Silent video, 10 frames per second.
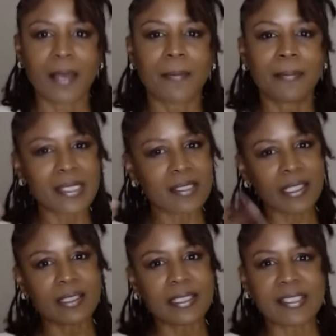Ms.
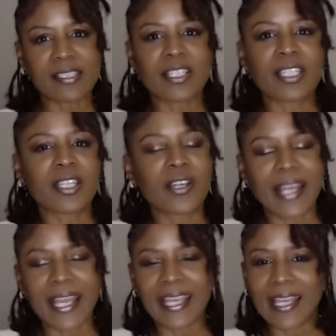Legalista here,
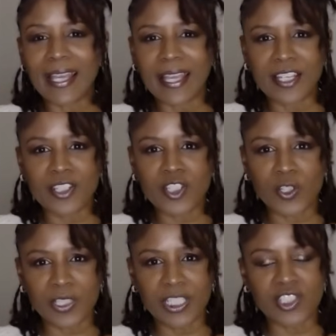aka
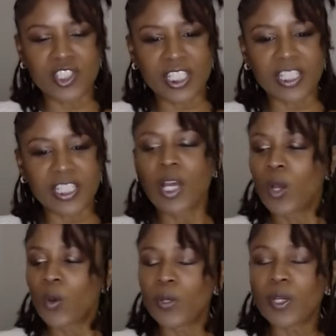Attorney Shelia.
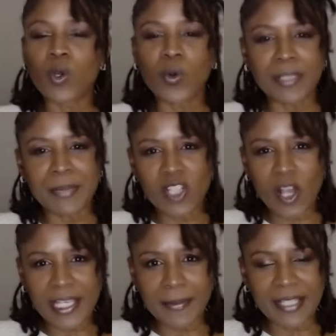We are going to be
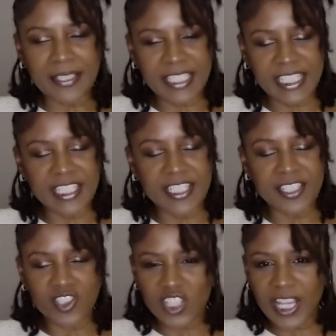talking about
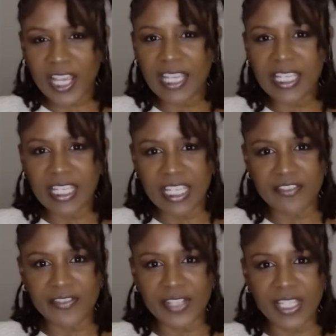DJ
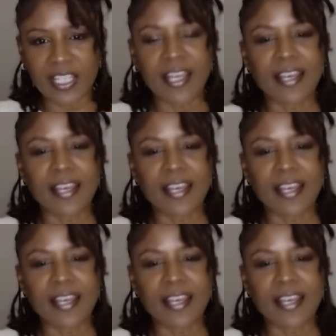Envy.